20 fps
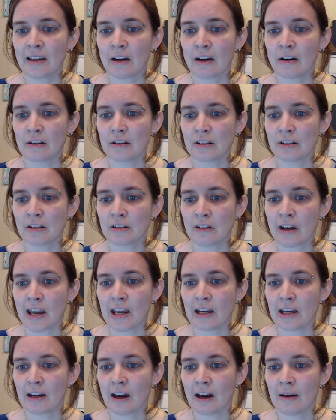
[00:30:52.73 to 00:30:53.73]
They go
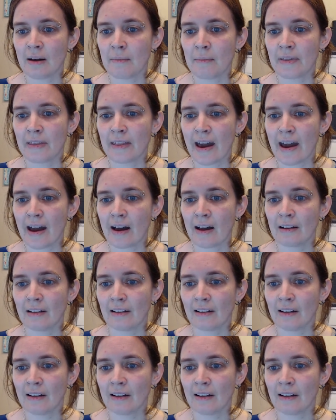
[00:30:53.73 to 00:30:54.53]
straight up that